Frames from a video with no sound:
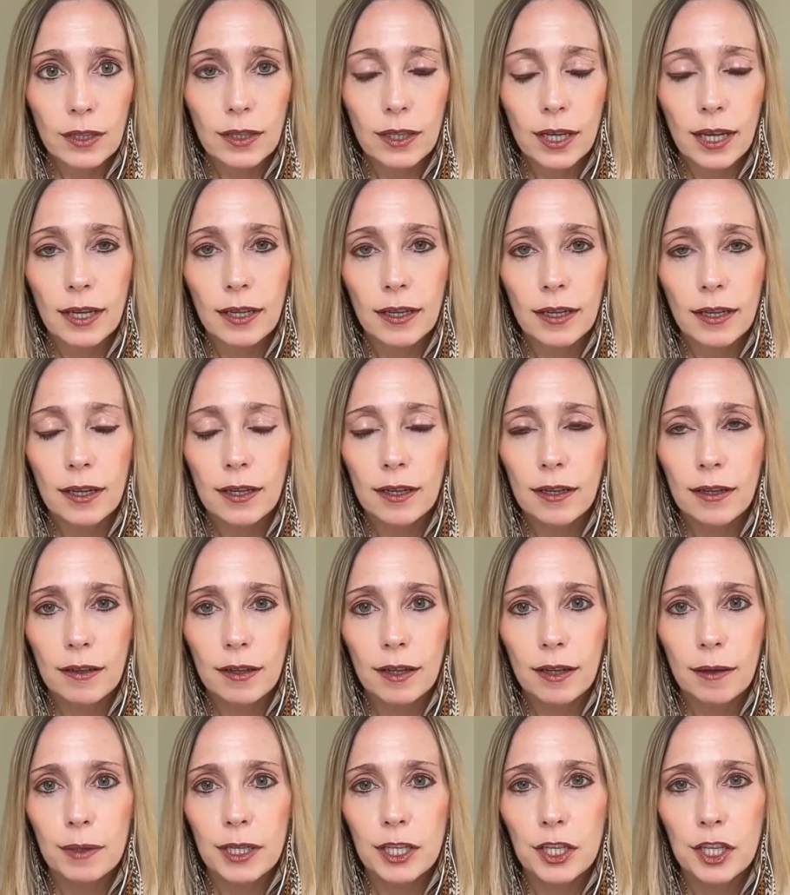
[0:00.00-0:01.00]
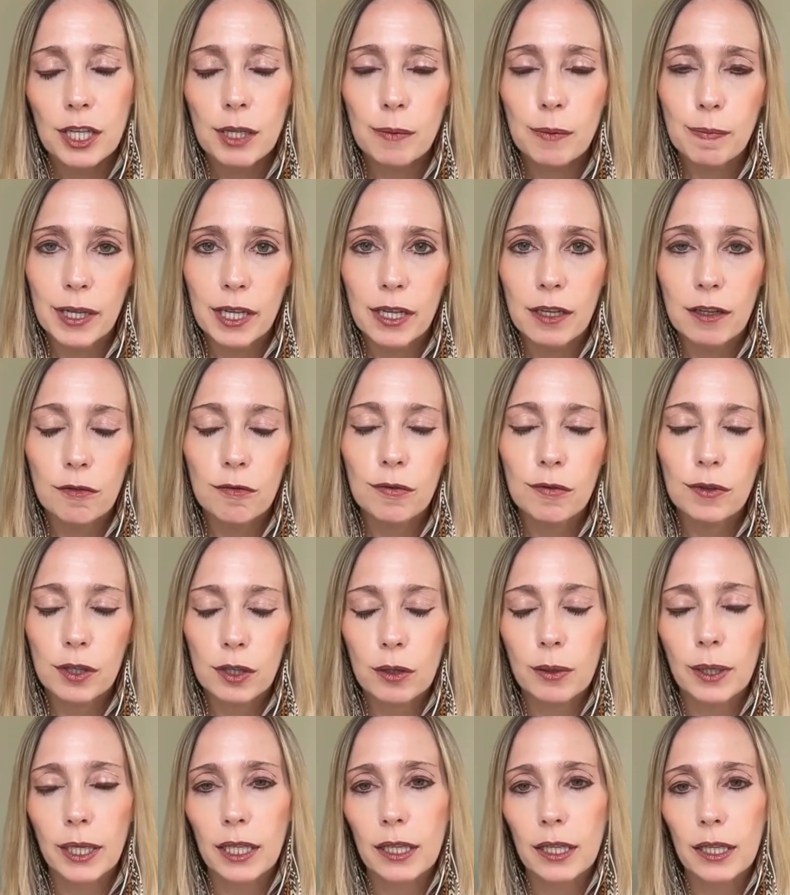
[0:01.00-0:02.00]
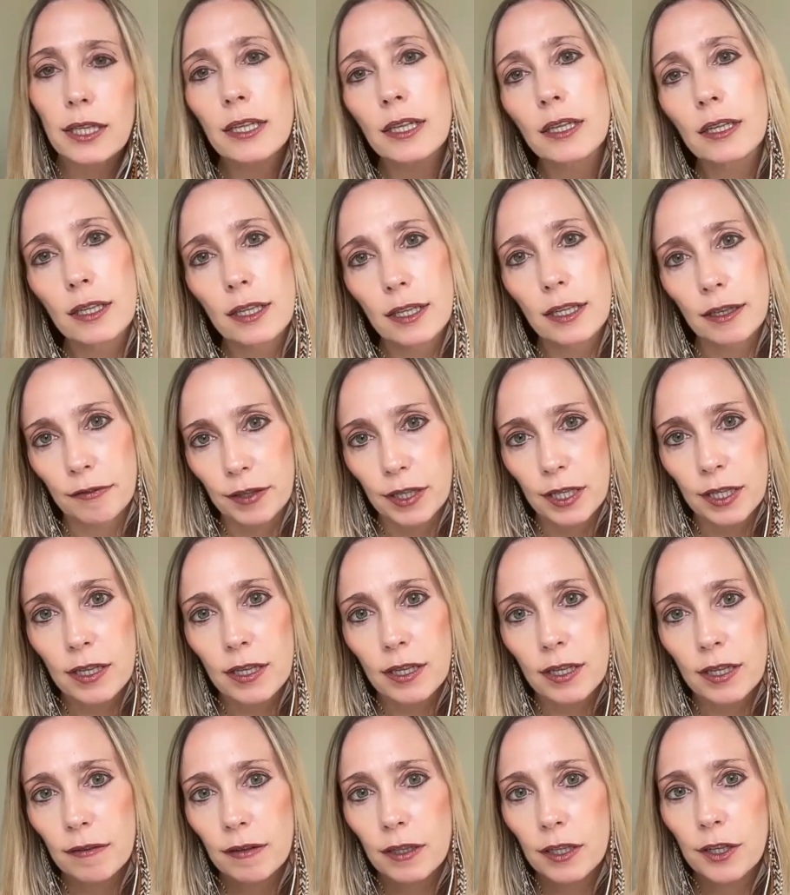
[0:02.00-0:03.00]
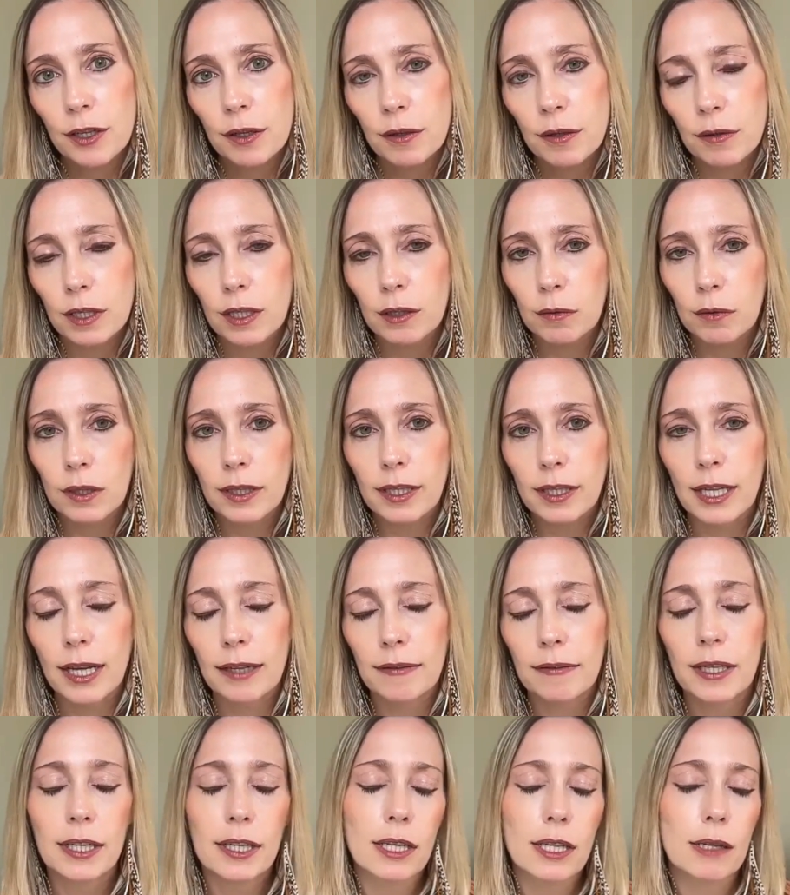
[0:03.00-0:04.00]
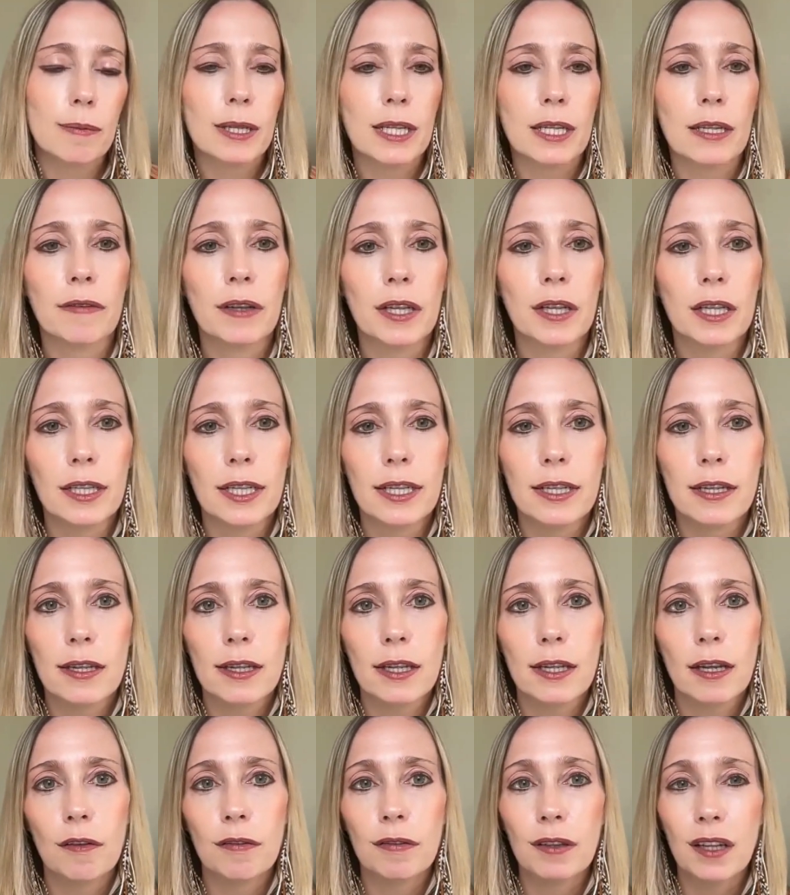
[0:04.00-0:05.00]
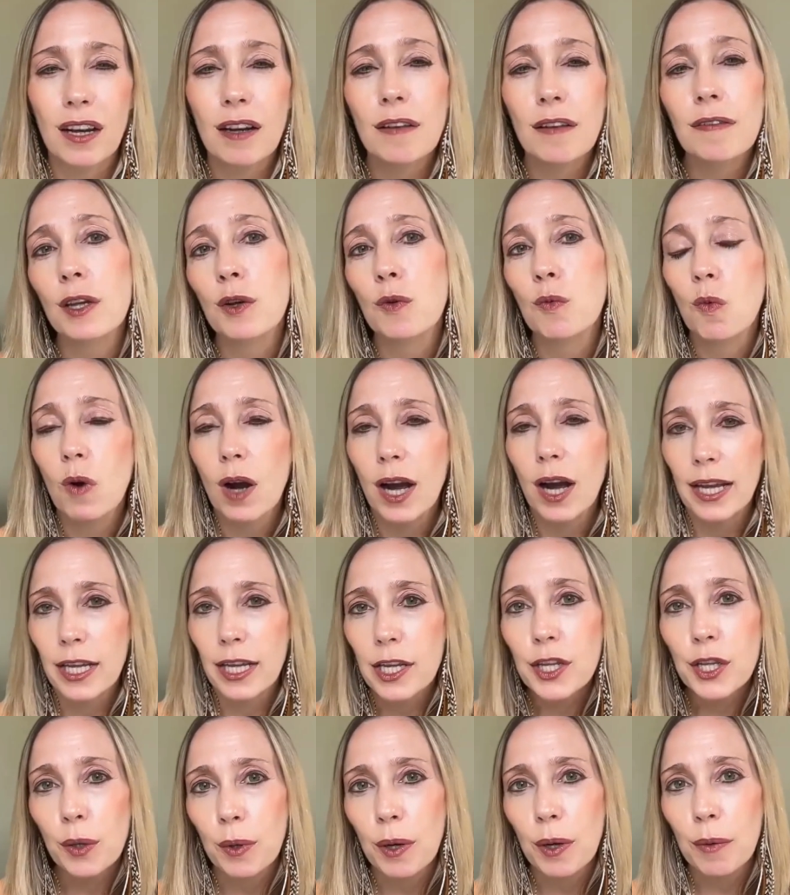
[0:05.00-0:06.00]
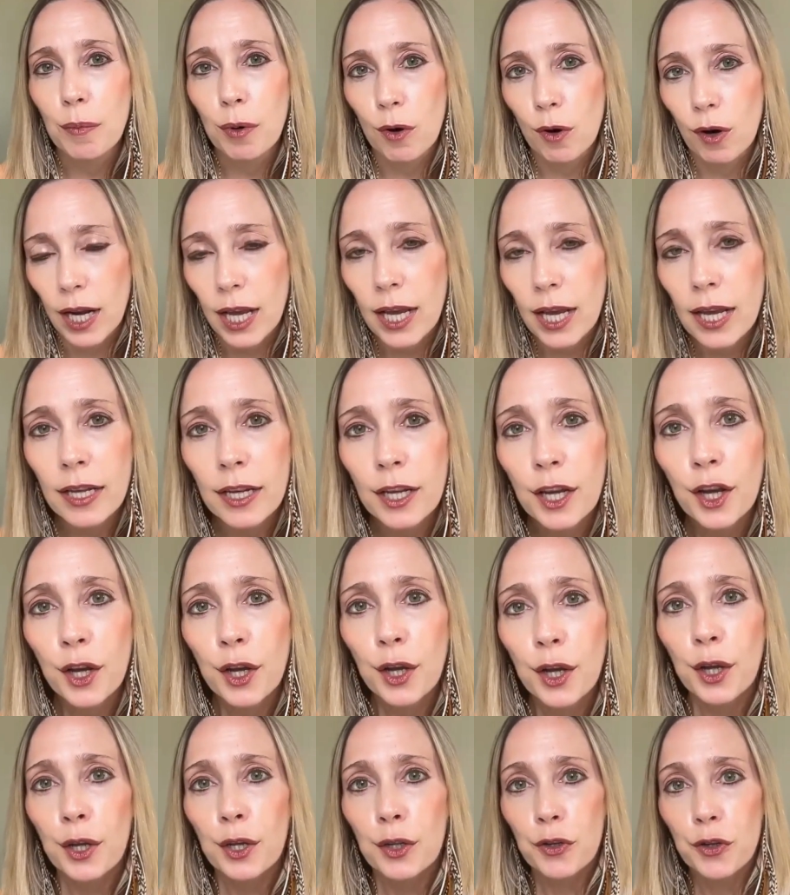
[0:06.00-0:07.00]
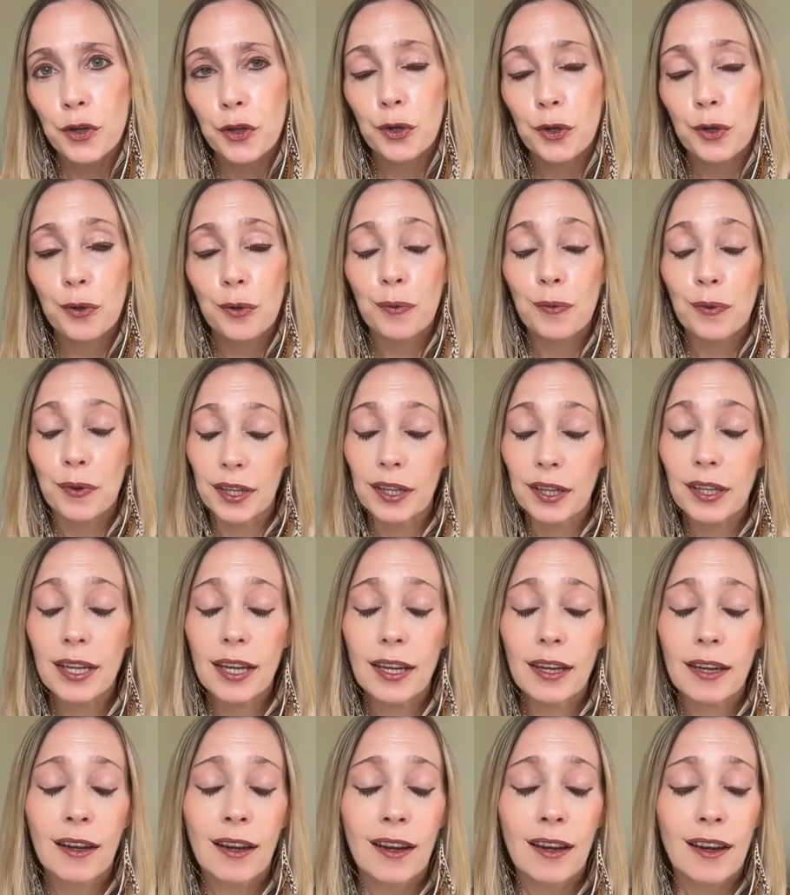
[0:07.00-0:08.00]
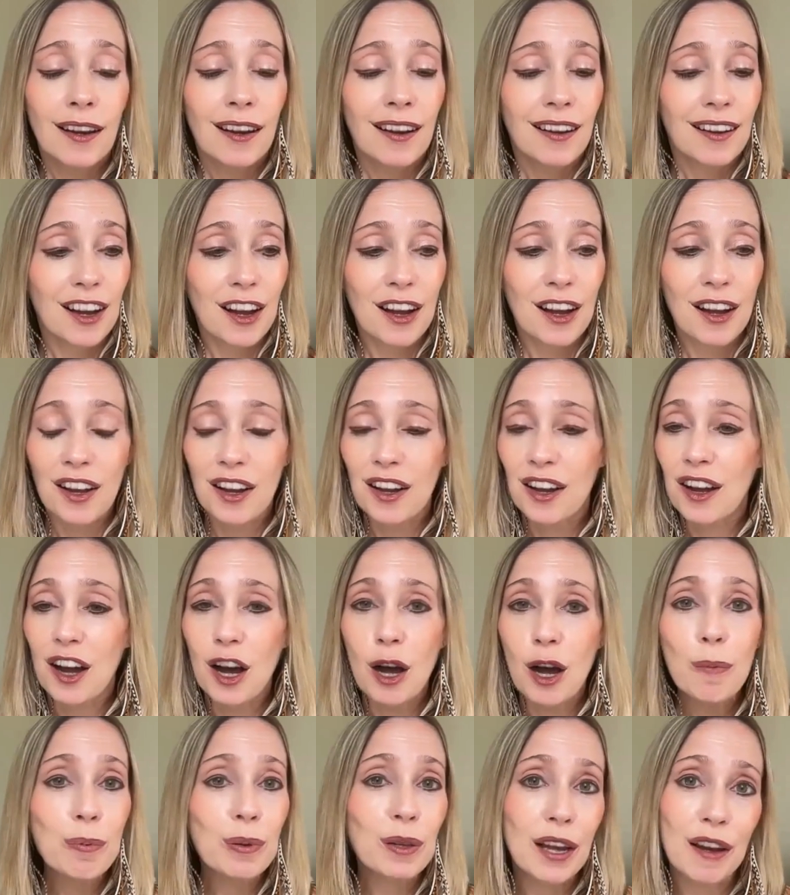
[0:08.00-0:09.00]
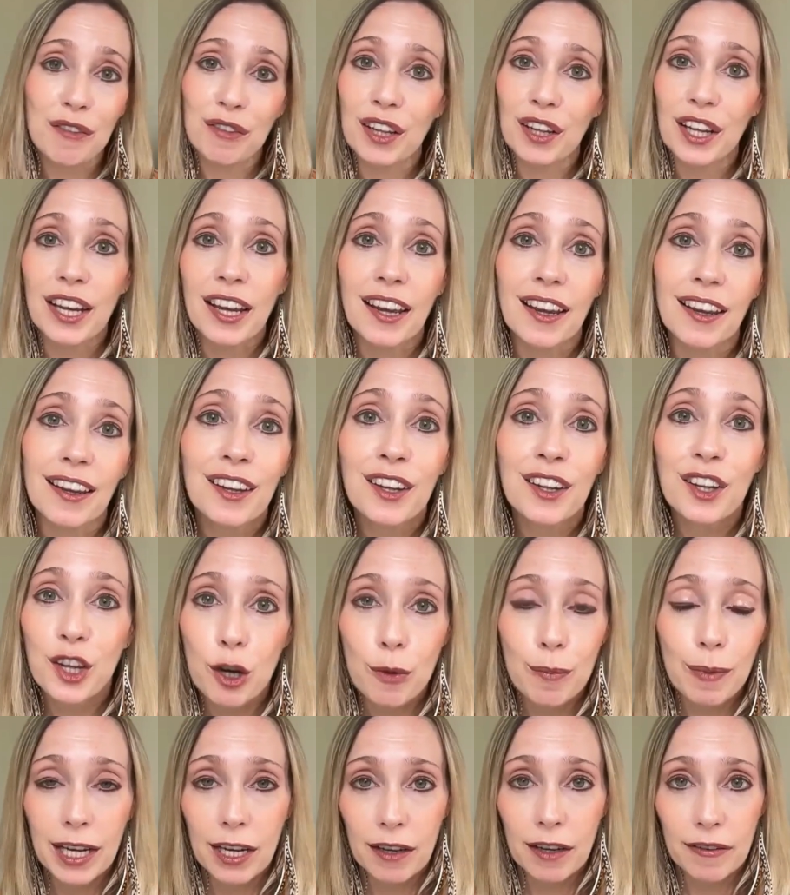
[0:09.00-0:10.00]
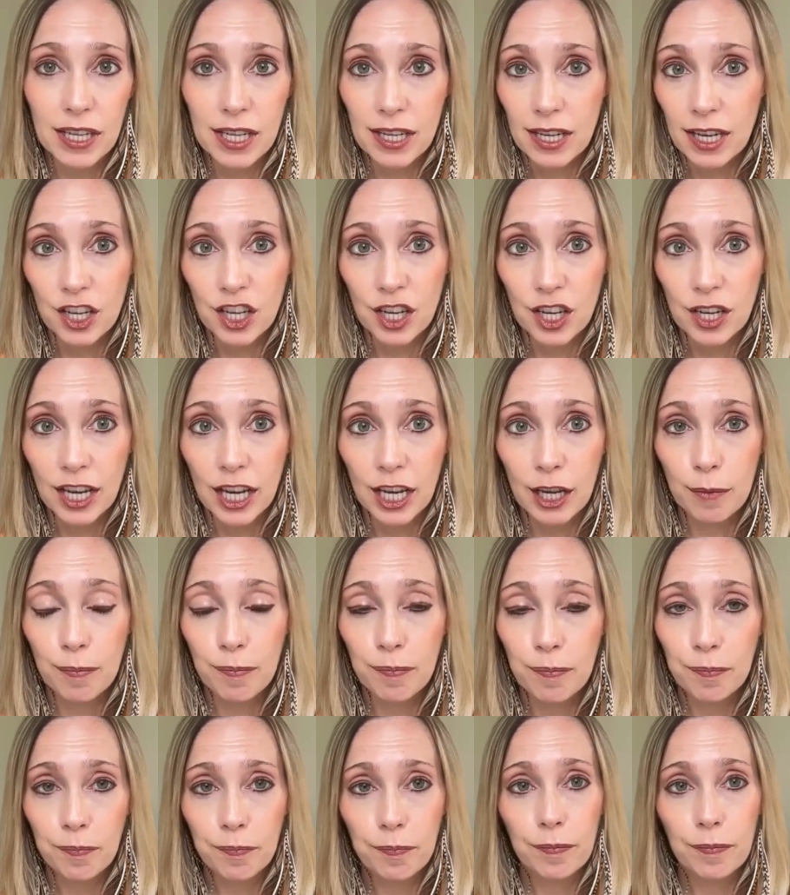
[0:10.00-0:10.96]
and let me just speak real quickly to the differences of the two, and then we'll dive in specifically to self-love and why it's so important to really up leveling your manifestation game.